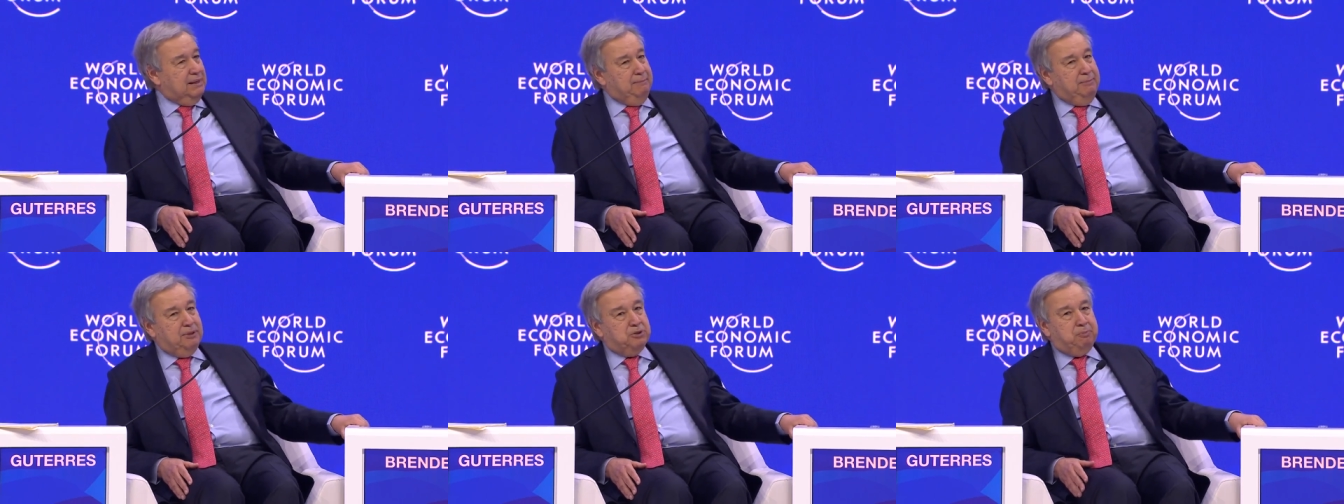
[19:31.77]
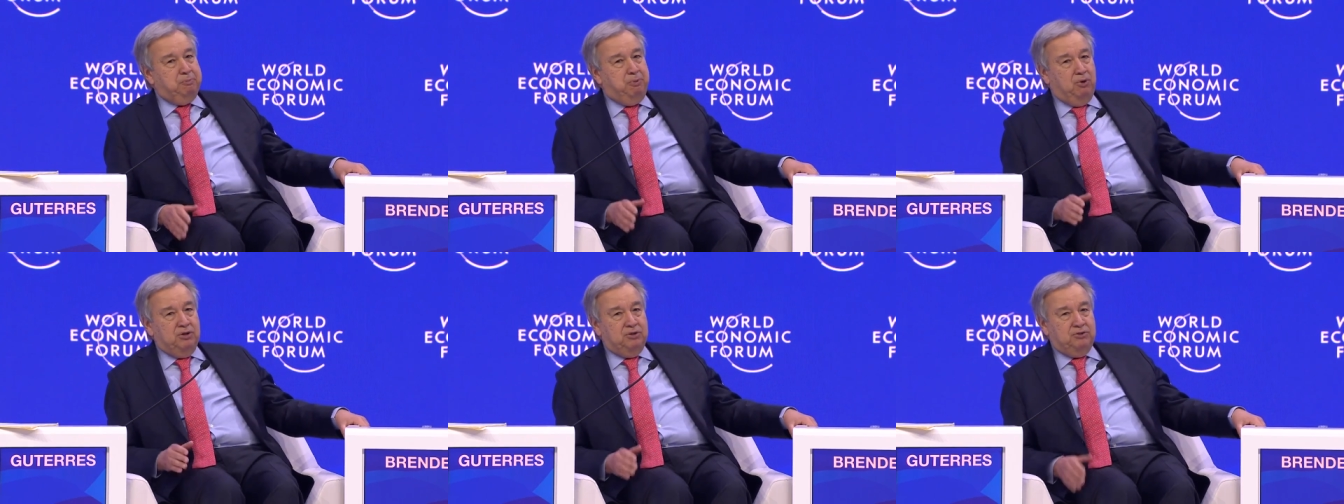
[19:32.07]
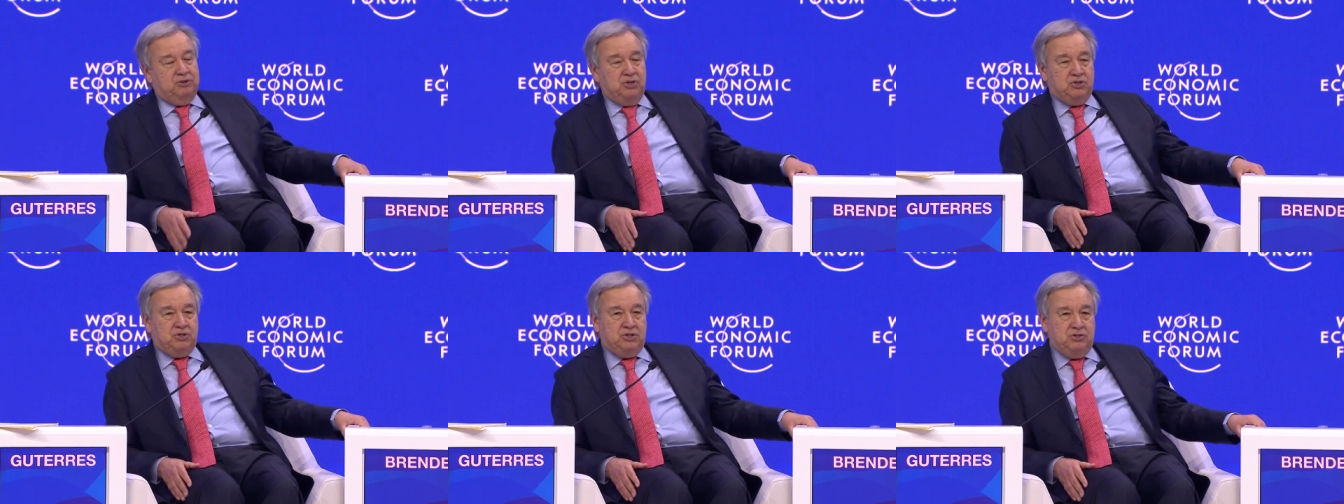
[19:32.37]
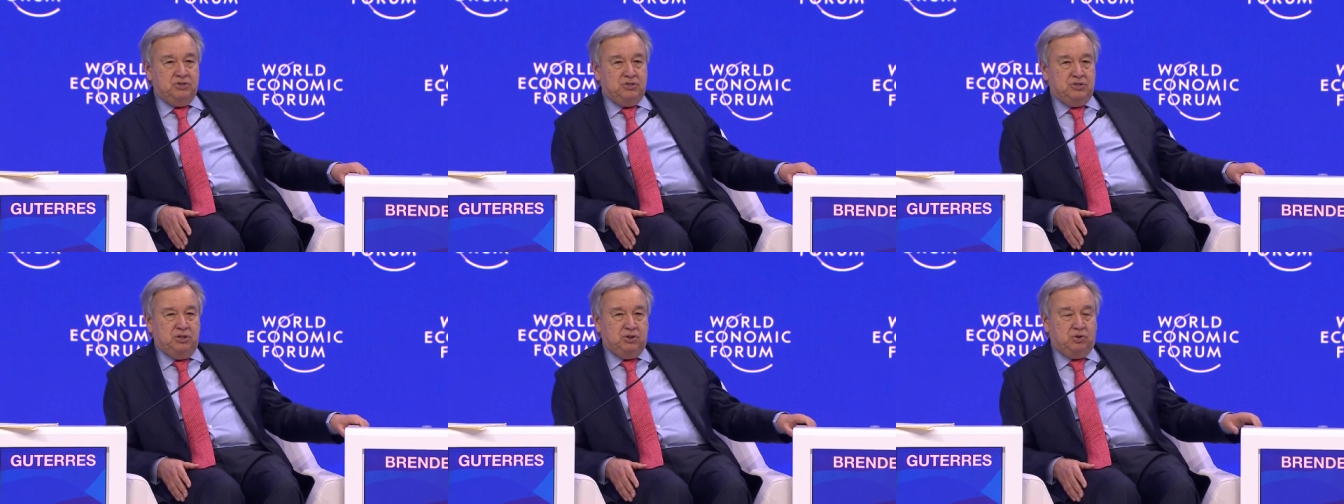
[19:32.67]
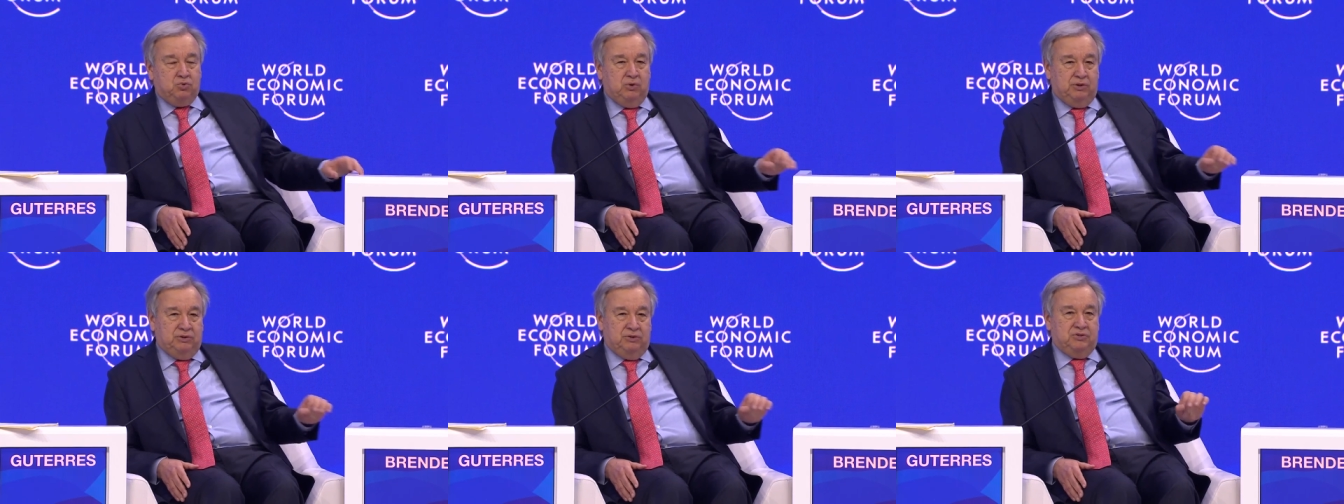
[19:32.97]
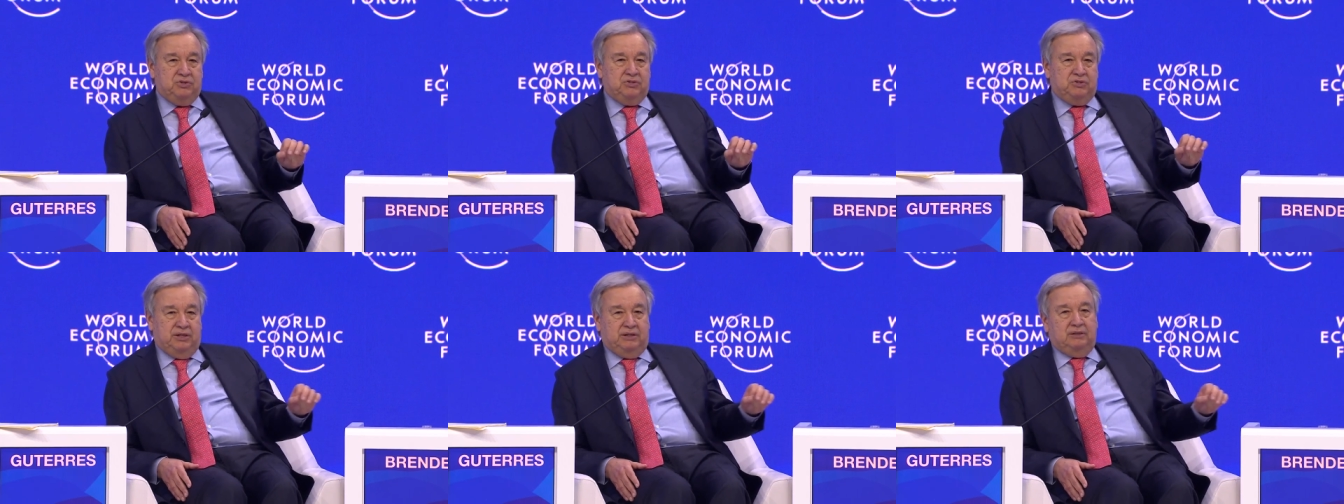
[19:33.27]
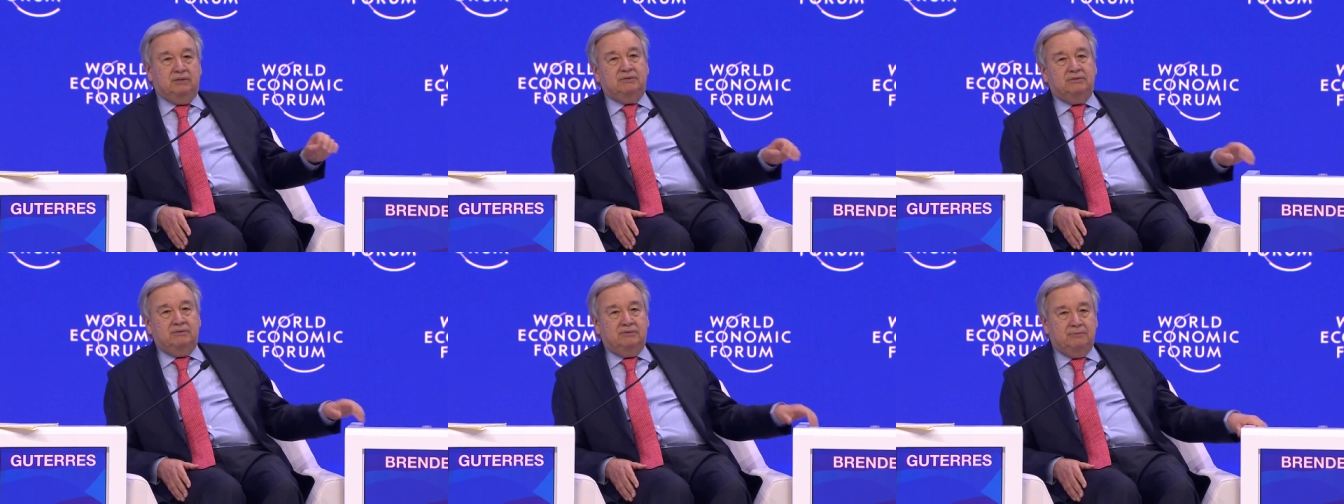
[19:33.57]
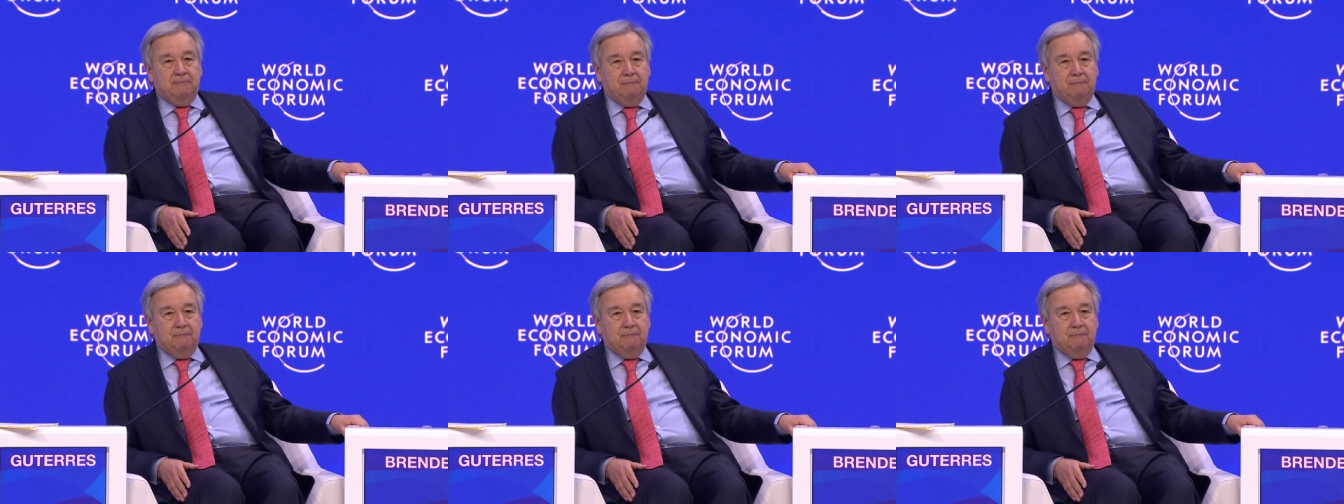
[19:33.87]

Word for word: But politicians need to understand.